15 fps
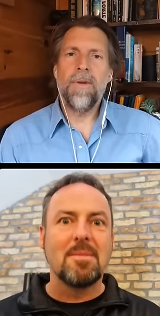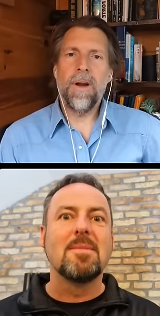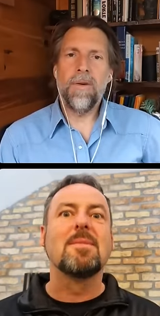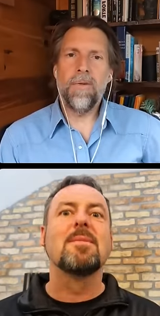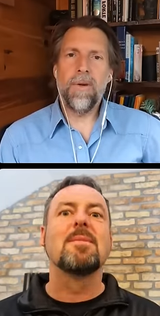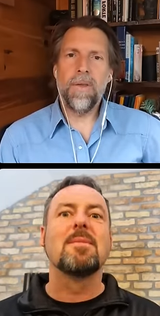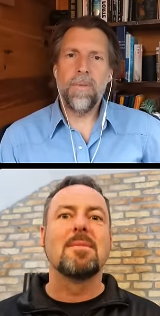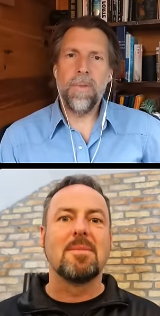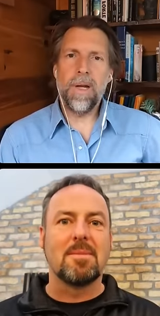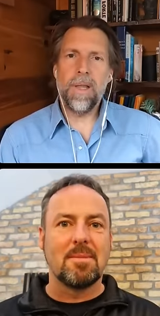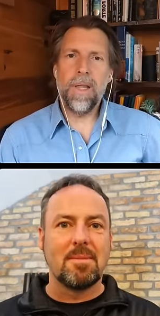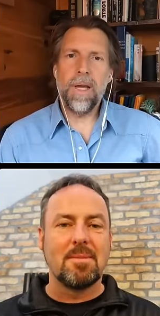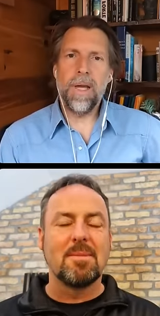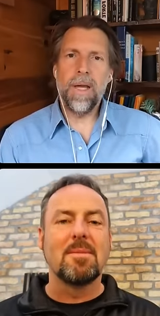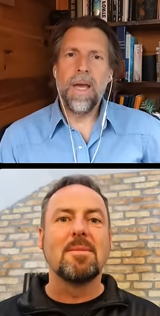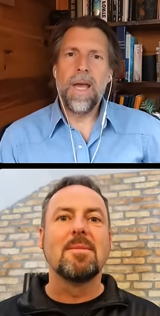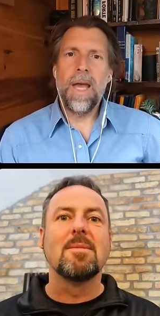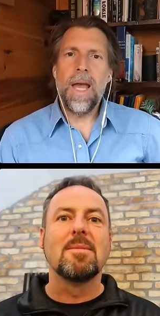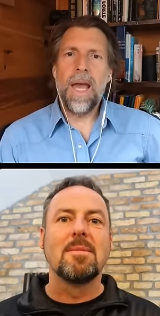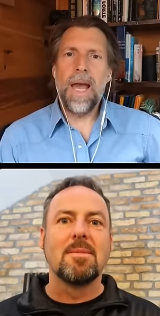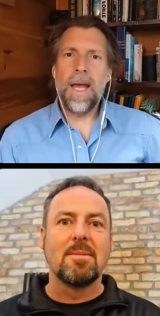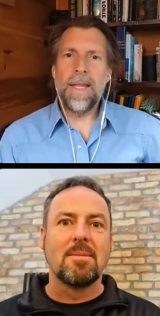Speaker 1: very rhythmically.
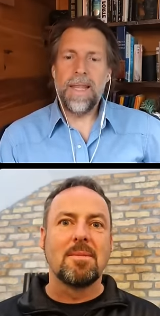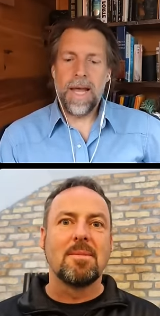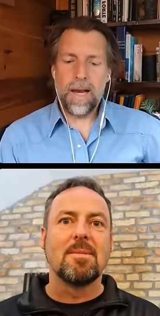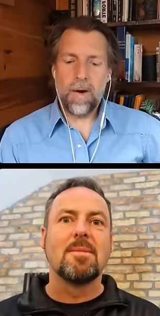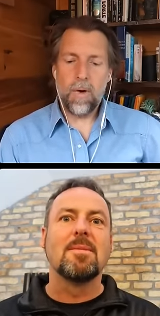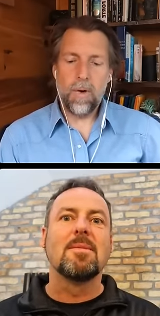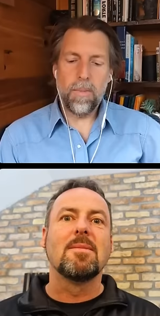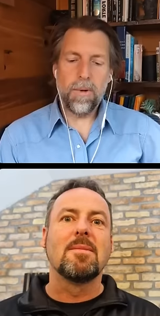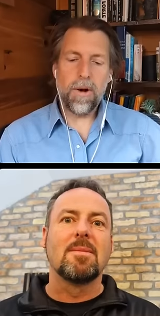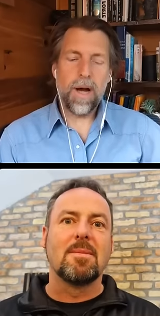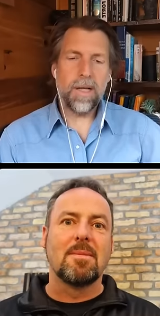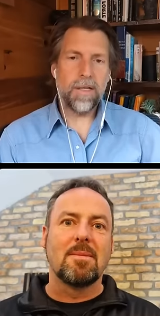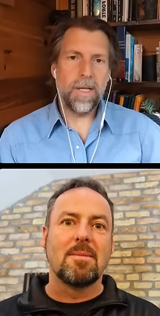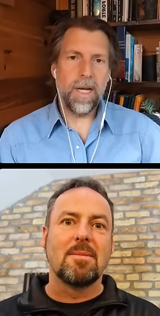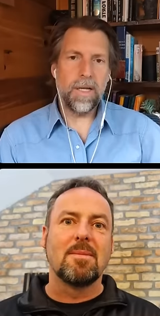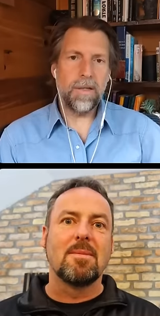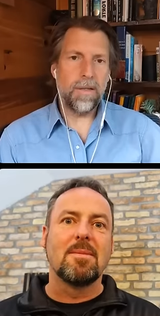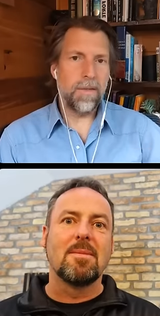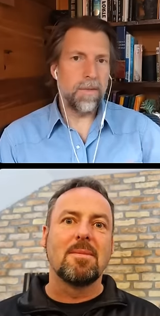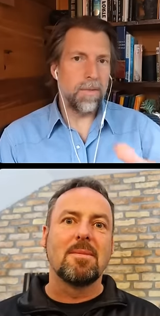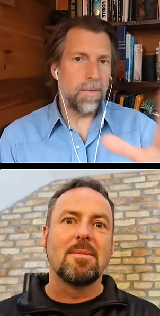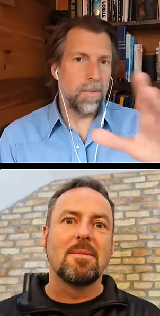And that whole
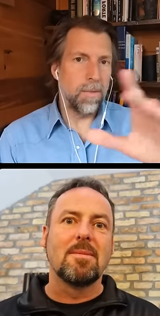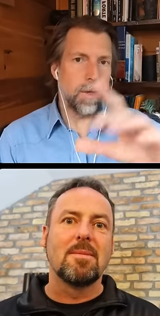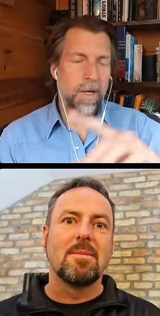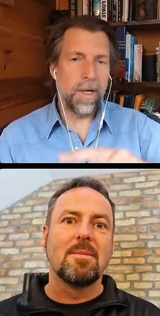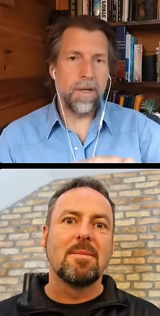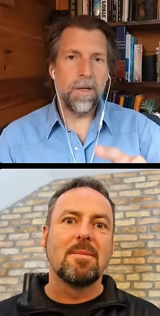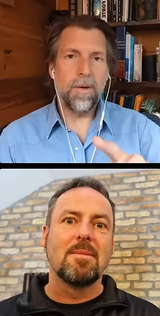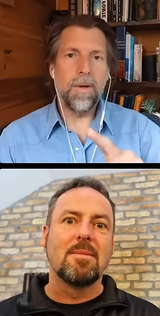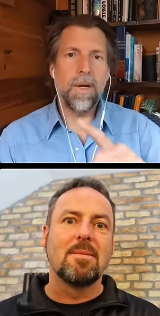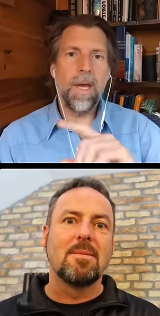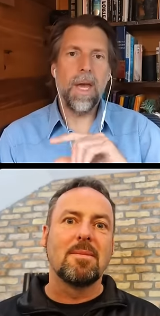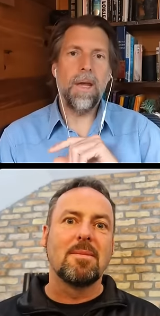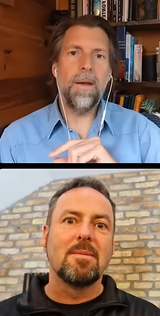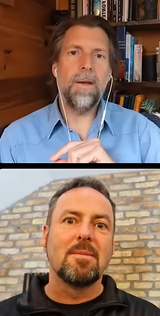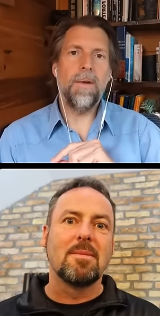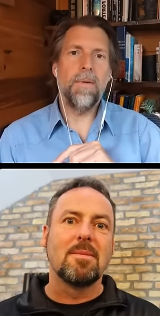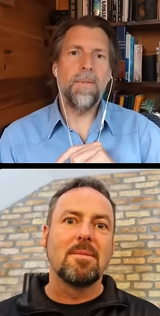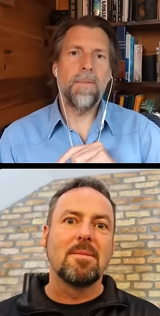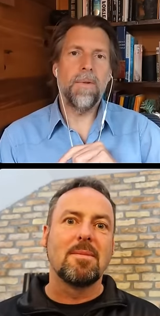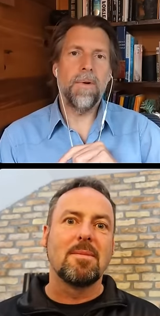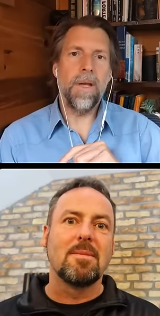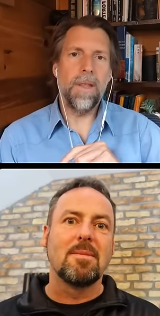process we're going to do again,
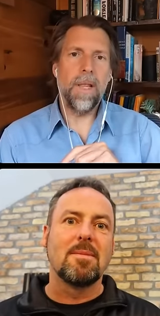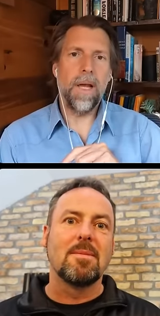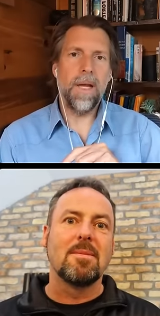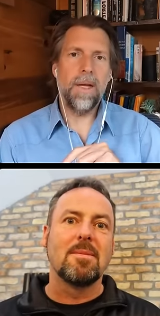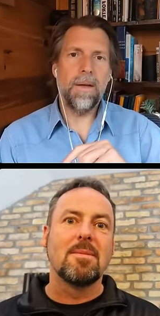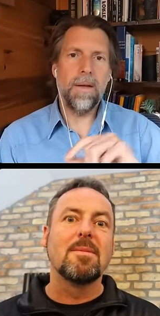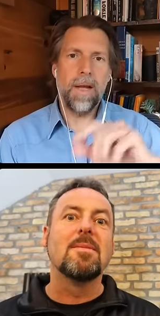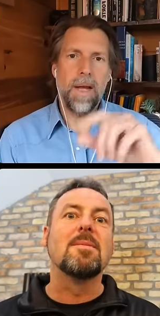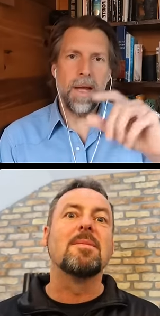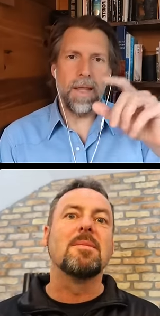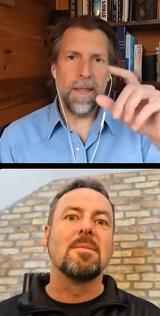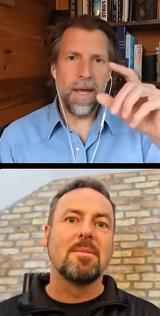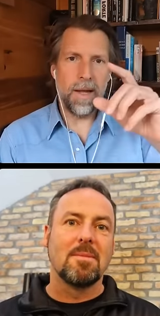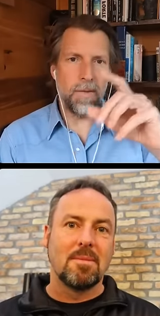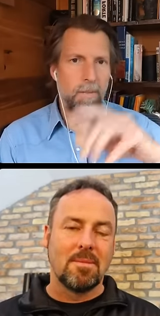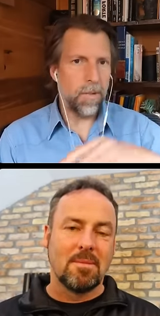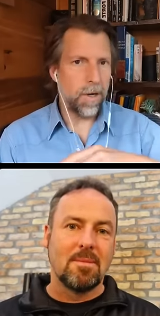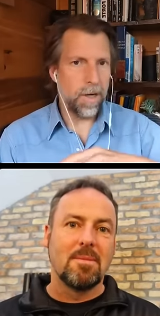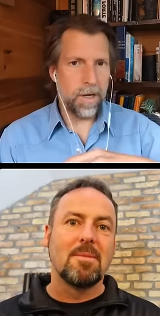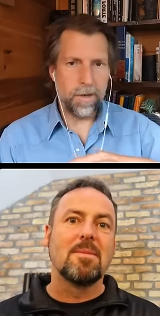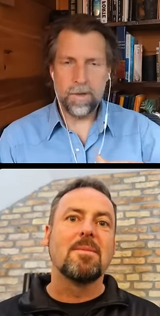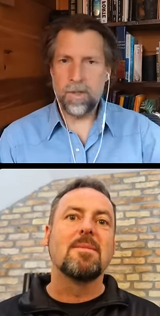breathe light, and then we're
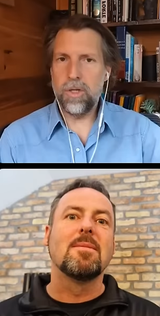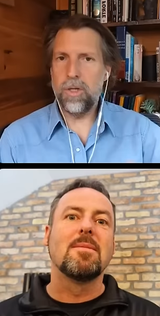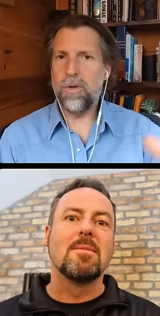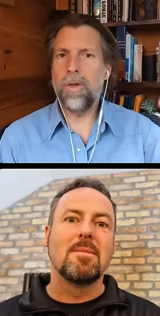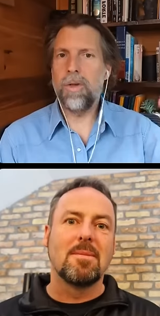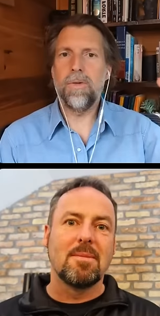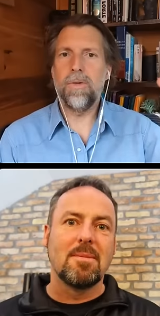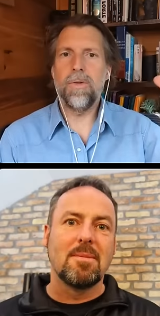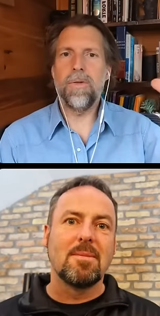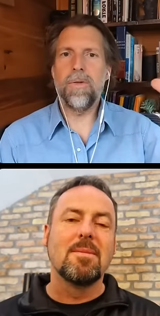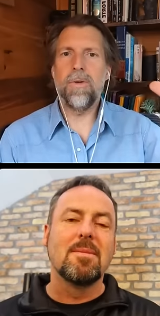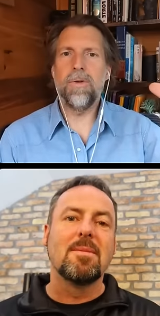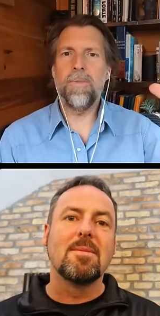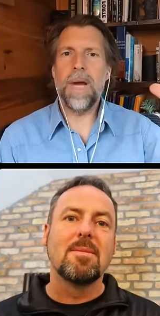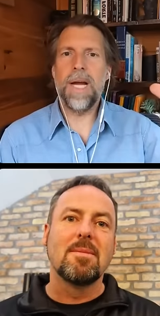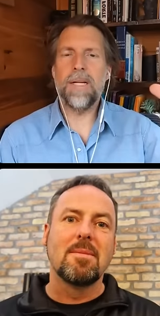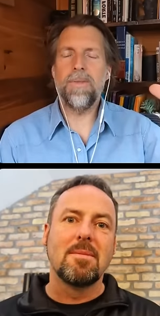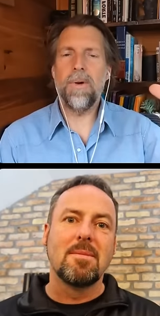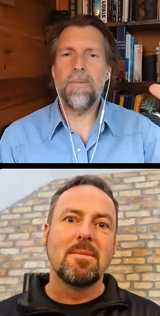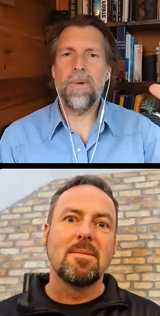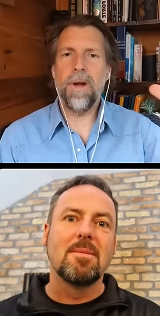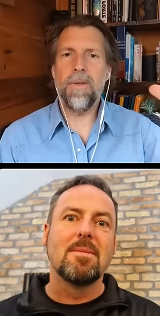going to do those
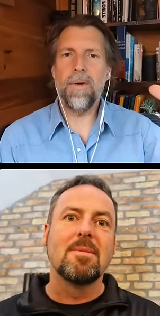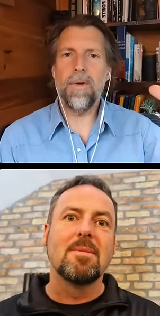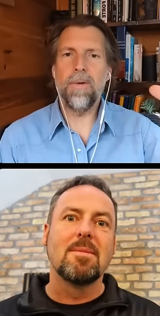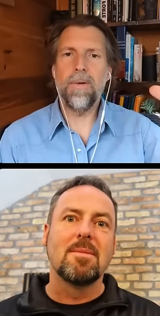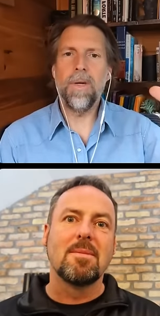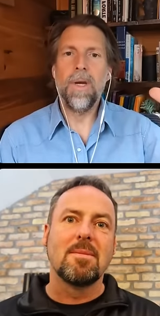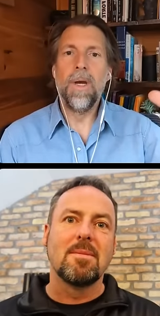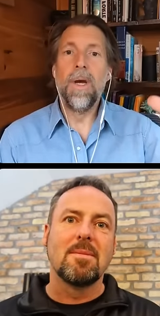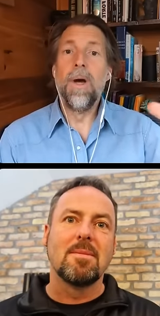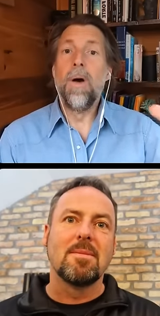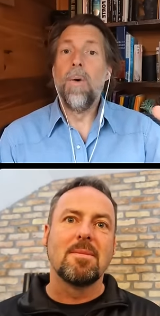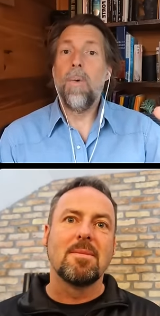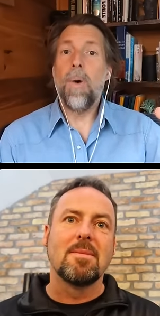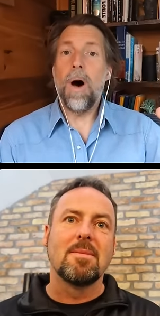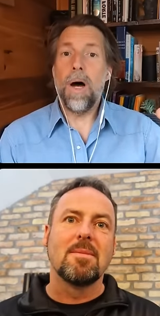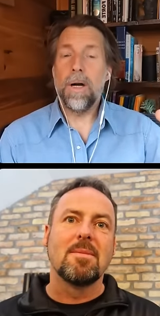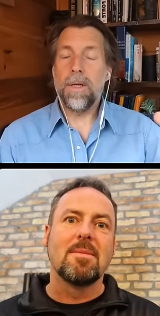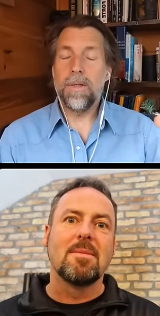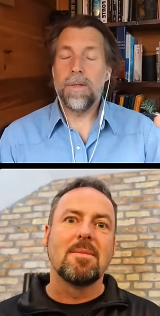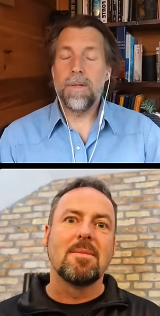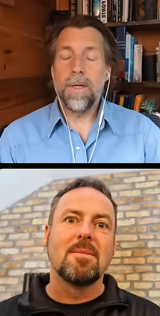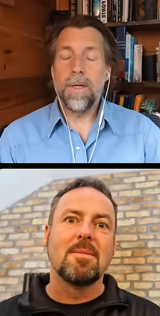maximum breath hold
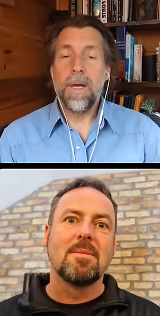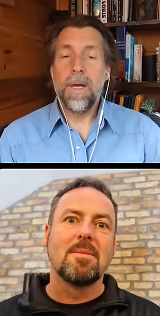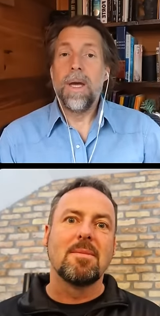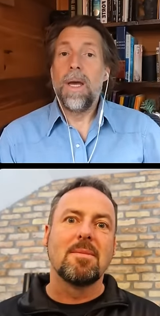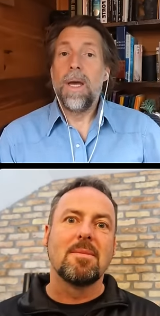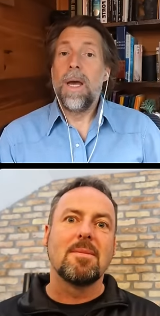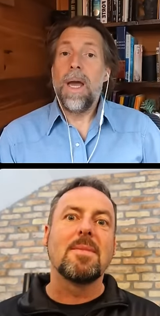walks. Yes.